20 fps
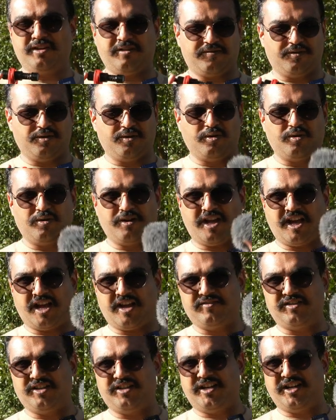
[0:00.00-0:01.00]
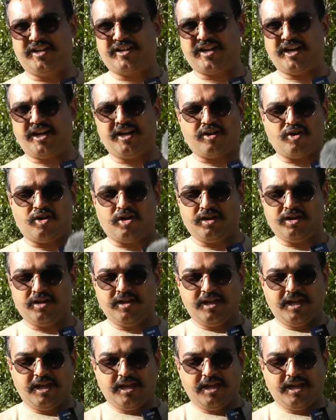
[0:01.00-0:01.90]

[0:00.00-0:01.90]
if you don't have the dead cat on,